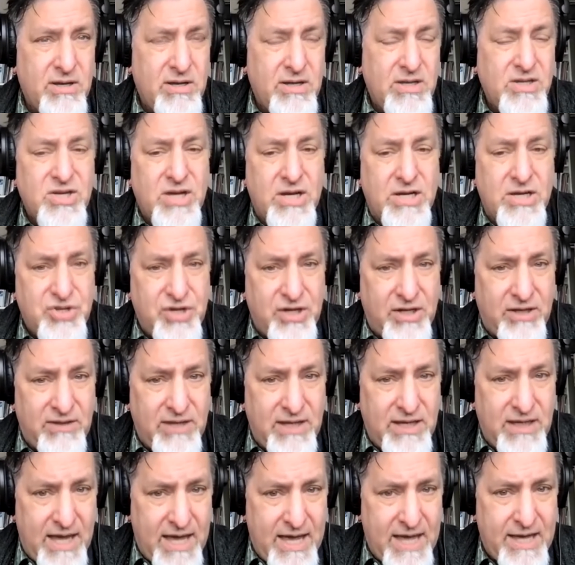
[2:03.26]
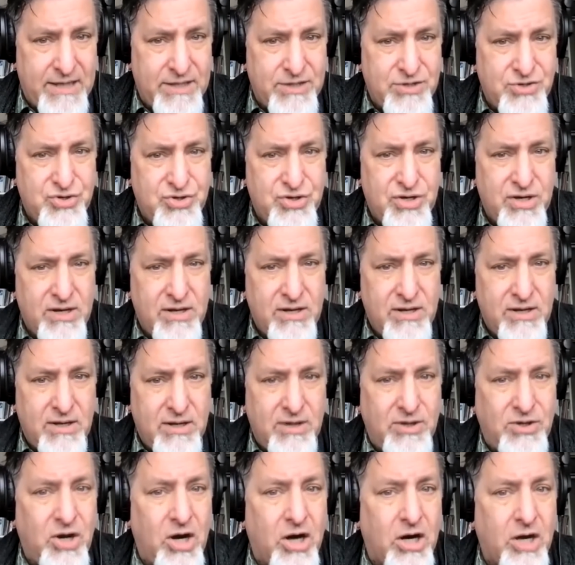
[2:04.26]
Touching the Edge,
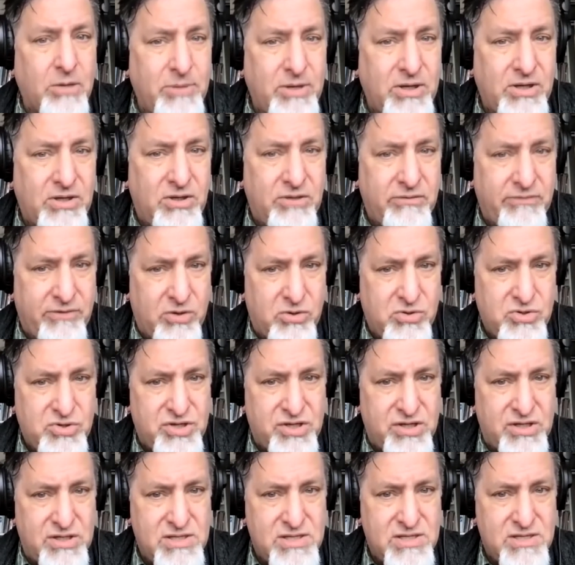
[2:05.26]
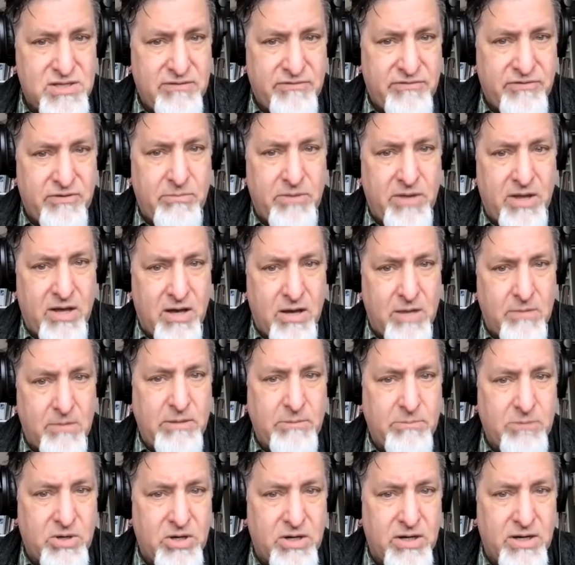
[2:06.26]
Dharma Devotions from the
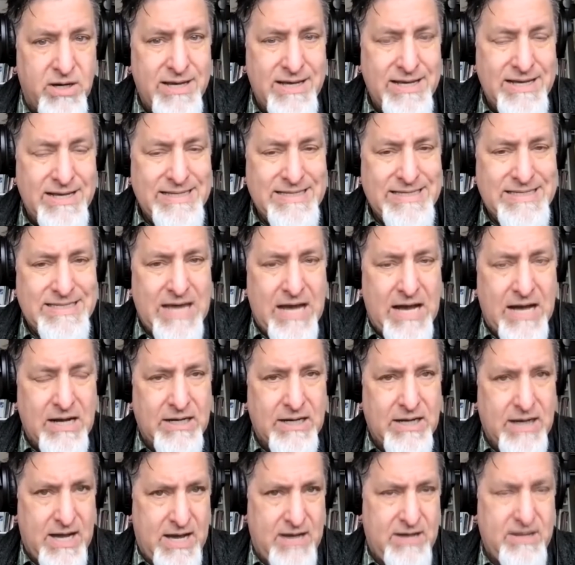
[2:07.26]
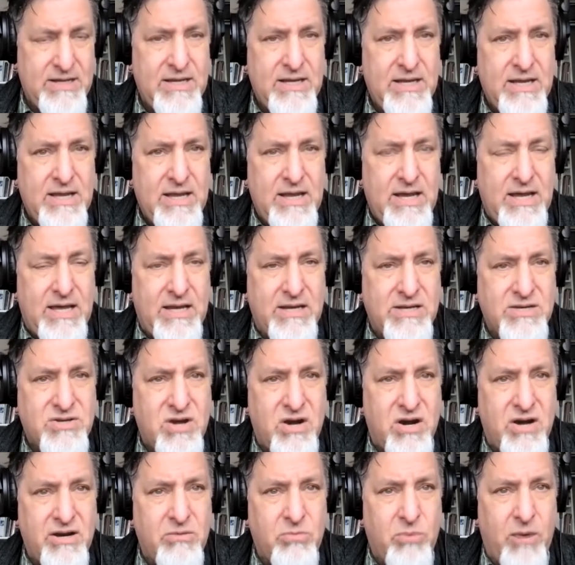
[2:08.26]
Hummingbird Sangha. And I
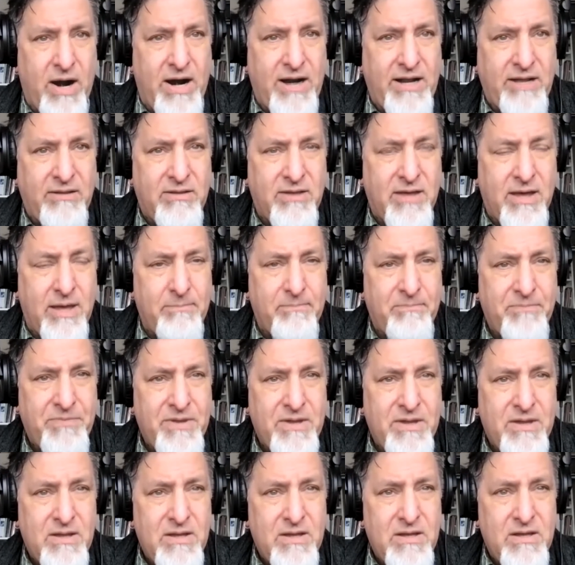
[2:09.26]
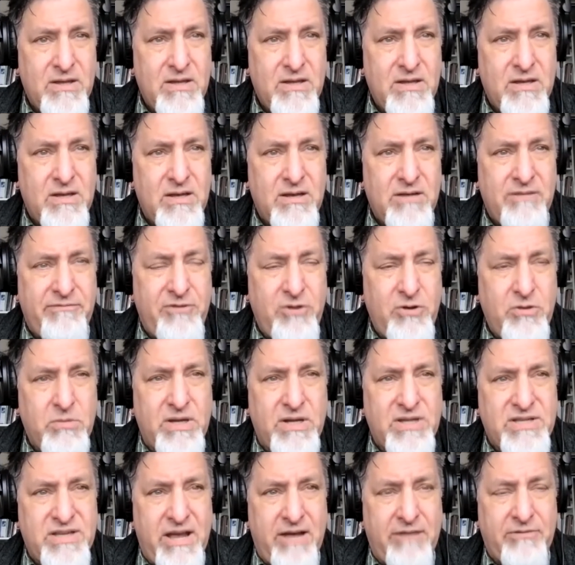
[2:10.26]
started writing them a few
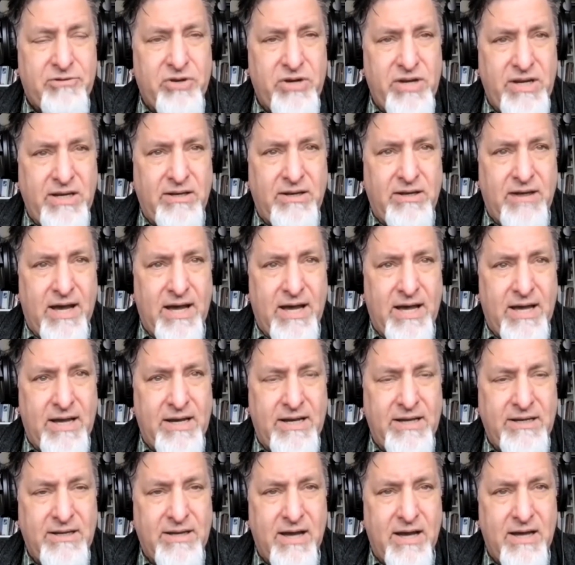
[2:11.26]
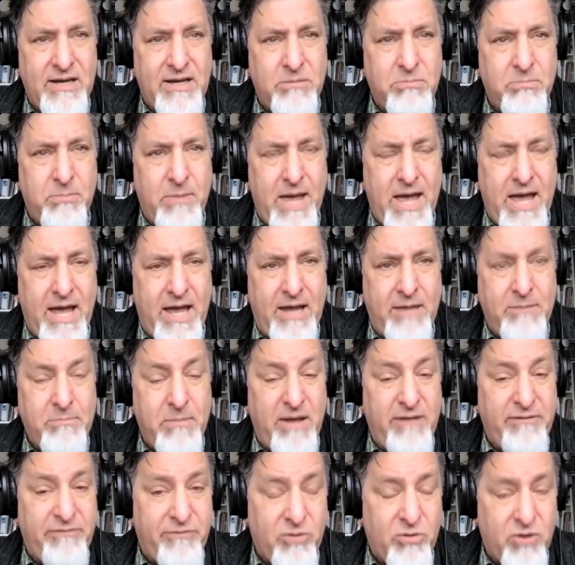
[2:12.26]
months after he died. He died in May
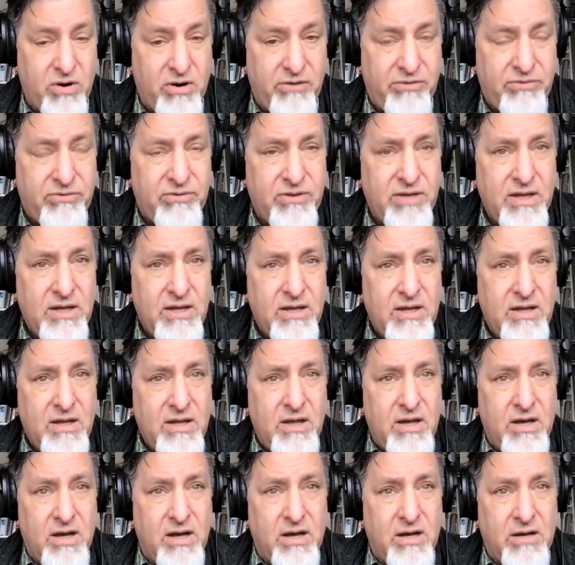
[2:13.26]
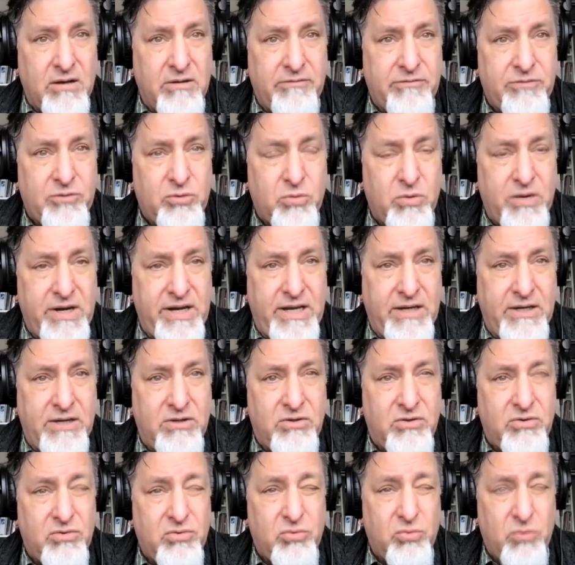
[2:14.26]
4th of
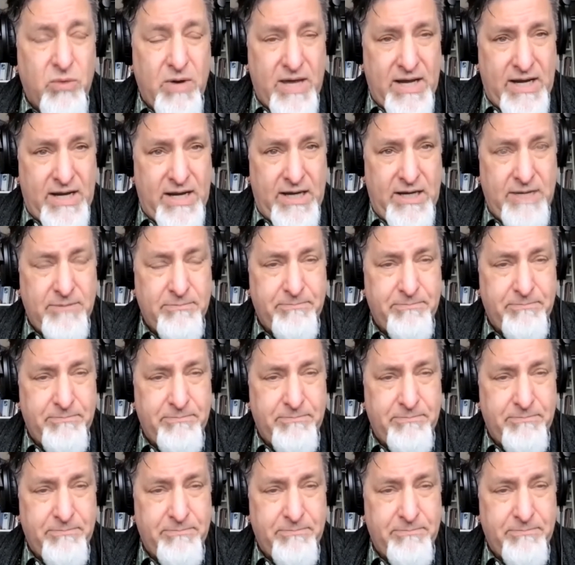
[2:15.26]
2020,